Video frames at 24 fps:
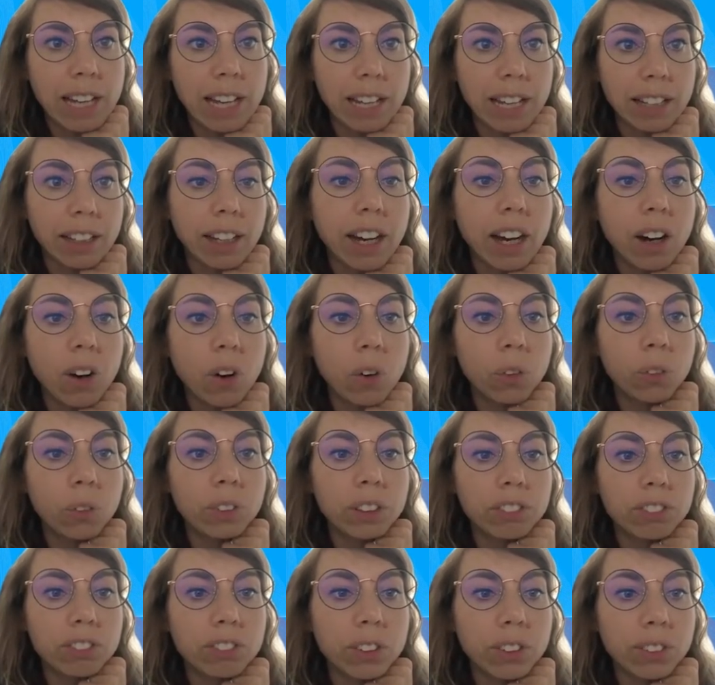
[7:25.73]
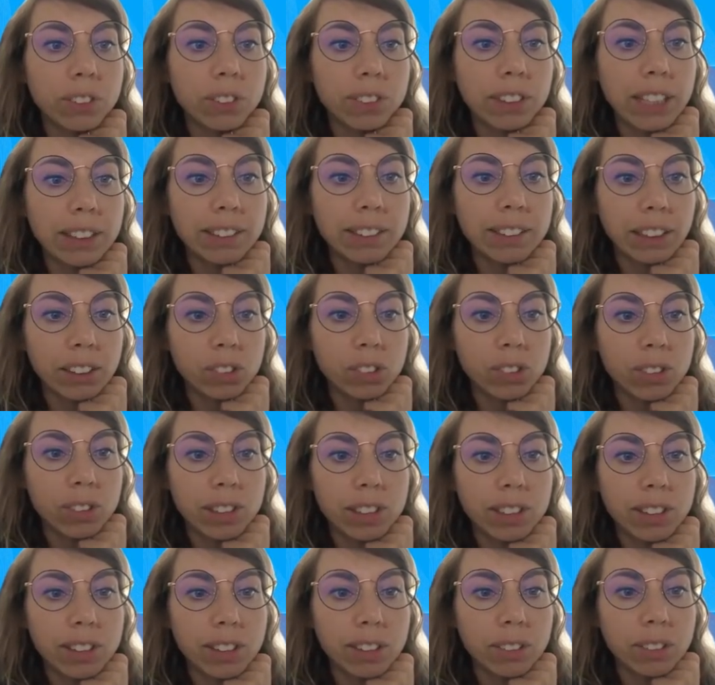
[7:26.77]
And how we've done that
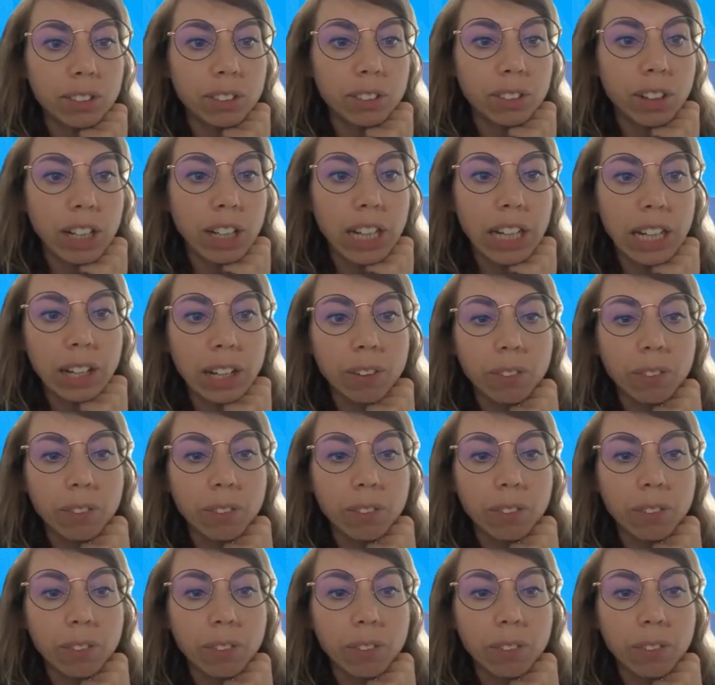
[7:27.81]
actually, so